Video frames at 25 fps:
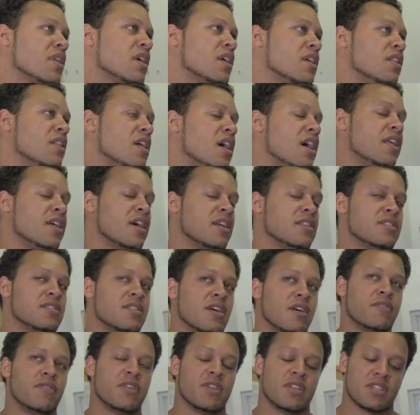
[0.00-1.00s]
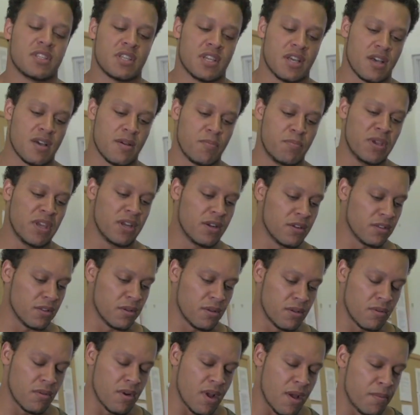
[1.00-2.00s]
And a lot of that stuff is uh, Peter
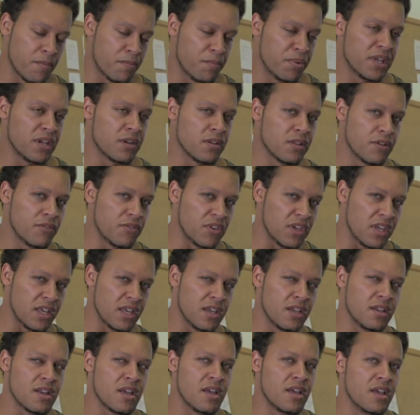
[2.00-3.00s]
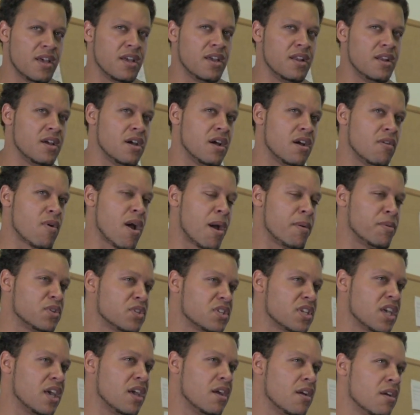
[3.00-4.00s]
around Peter Levine and uh, Robert
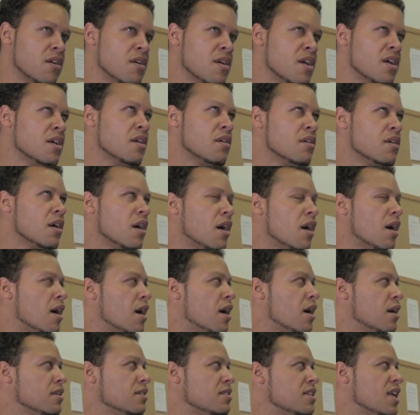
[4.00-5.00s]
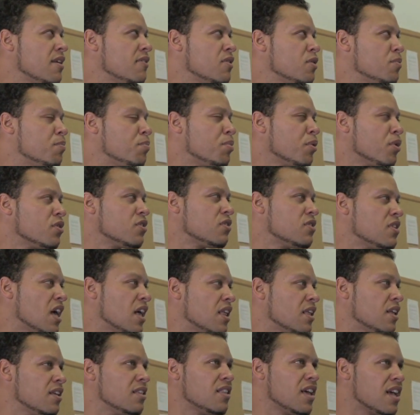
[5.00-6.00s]
Scaer, uh, David
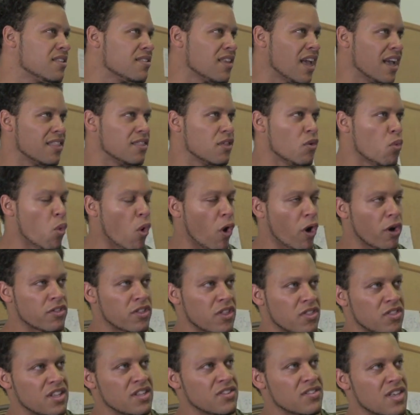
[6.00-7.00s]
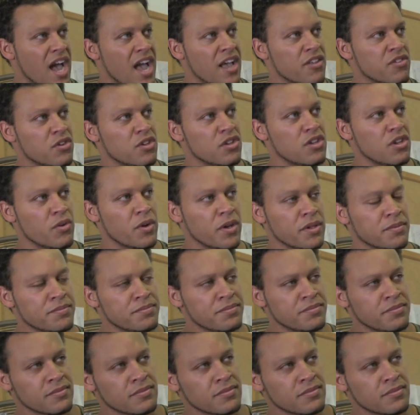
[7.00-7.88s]
Berceli. That's like the work that these guys are doing.